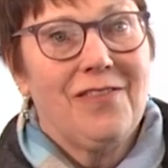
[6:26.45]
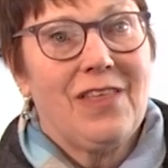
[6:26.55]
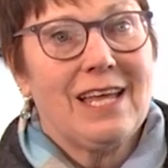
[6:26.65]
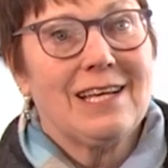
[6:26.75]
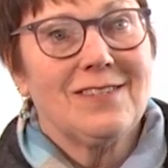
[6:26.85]

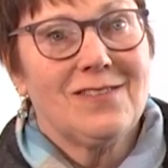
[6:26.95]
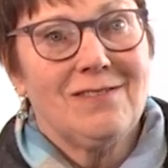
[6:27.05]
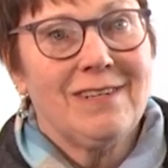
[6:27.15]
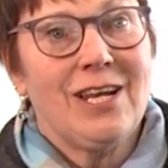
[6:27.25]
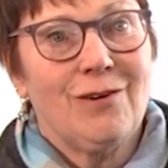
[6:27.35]
They can,
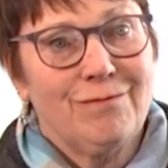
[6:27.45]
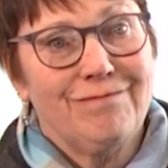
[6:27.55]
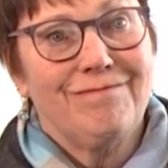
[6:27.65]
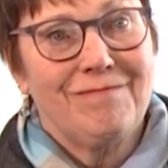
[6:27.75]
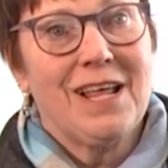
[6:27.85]
you know,
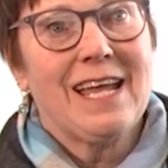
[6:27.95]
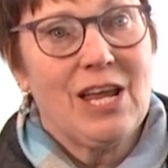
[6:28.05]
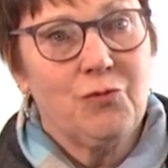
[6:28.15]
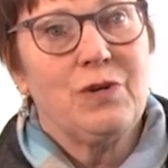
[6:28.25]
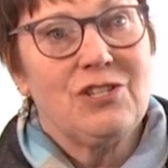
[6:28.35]
they
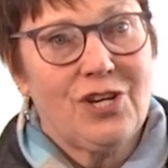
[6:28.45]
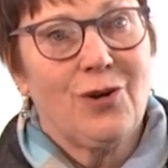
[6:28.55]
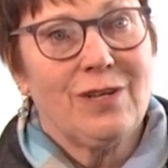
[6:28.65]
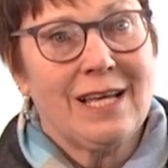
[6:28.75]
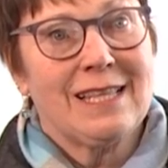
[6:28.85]
can reach
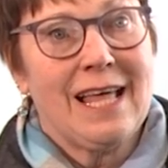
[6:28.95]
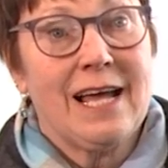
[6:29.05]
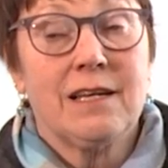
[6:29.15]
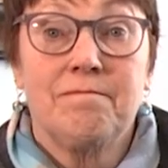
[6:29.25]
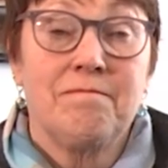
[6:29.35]
out like
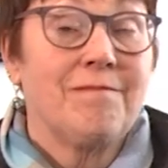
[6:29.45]
that.